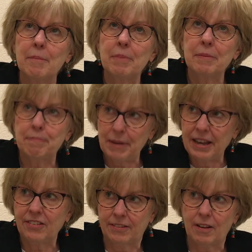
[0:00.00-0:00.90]
been
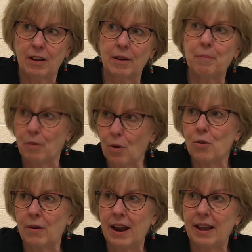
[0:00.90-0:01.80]
based on a
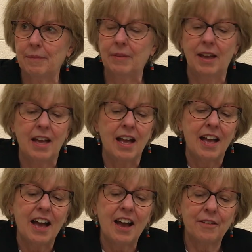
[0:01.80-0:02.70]
program
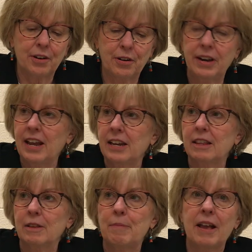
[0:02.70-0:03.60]
of
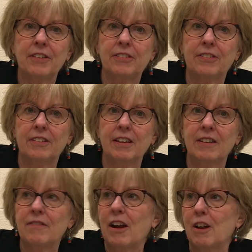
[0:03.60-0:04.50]
creating the best
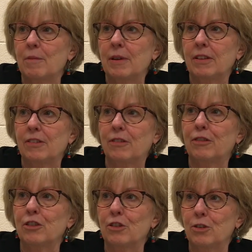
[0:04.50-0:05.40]
environments
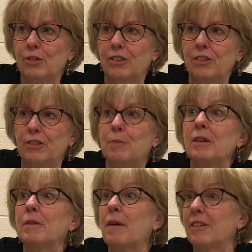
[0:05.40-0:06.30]
for nurses to
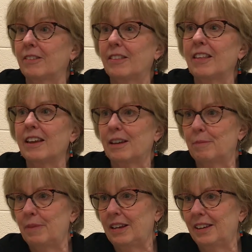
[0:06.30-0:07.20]
be the best that they
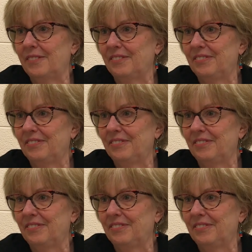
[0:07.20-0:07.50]
can be.